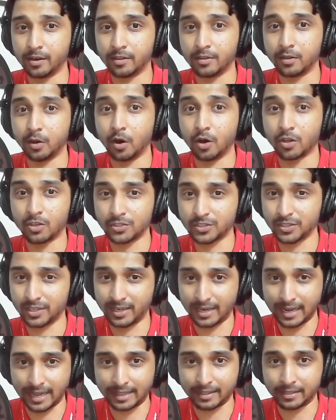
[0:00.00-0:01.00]
the
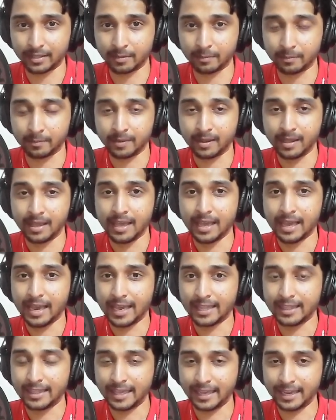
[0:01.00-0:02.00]
Austrian anthem
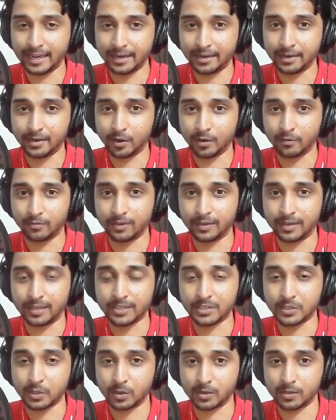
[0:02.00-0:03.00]
at the end of the
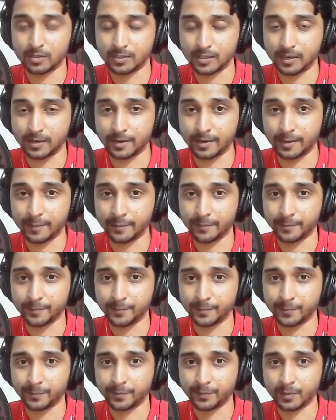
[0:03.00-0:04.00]
race on Sunday.
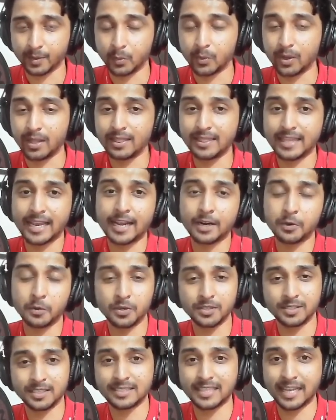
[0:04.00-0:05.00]
Well, that
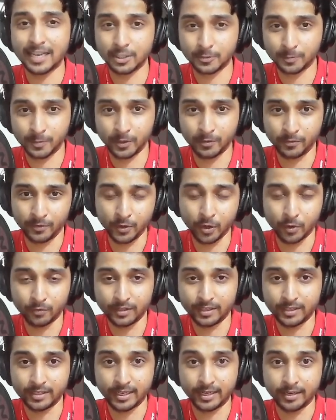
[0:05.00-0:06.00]
was the stats preview of
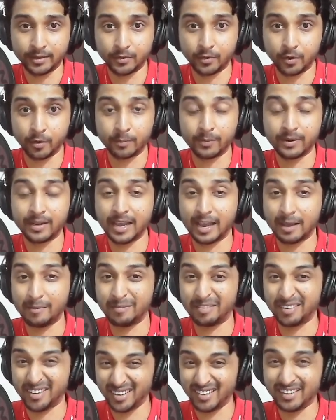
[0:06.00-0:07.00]
the Italian Grand Prix. I'm
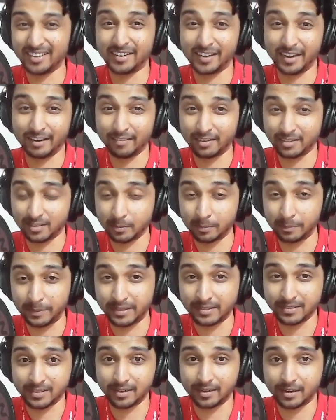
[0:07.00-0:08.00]
really craving some
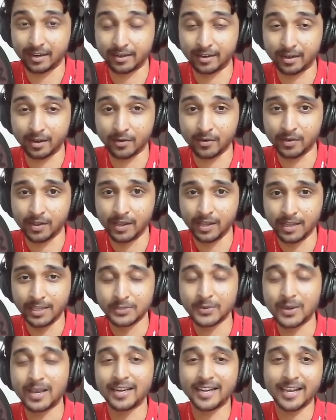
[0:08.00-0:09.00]
pizza right now,
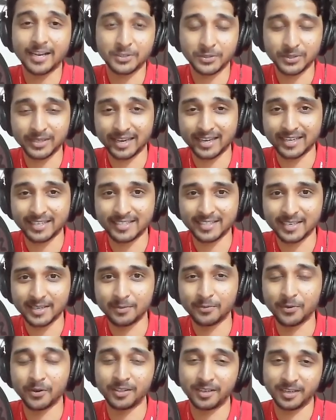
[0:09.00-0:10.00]
so I'll catch you guys
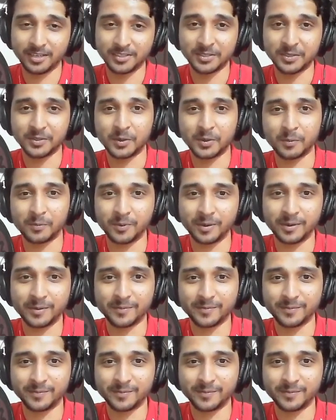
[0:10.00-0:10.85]
for the Russian Grand Prix.